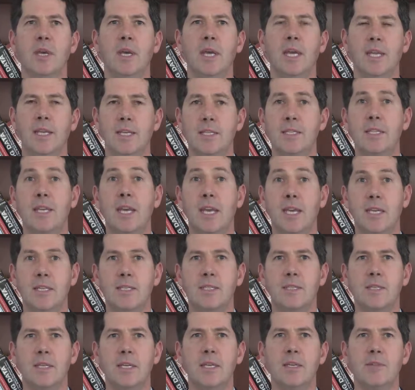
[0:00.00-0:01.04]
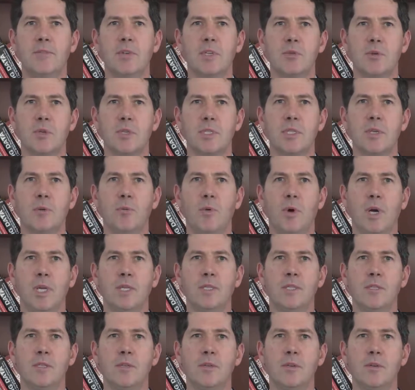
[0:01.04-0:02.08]
in this case, individuals that want
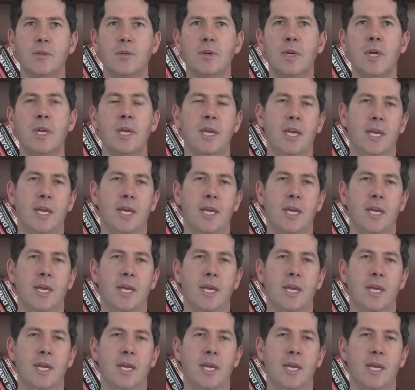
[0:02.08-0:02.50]
to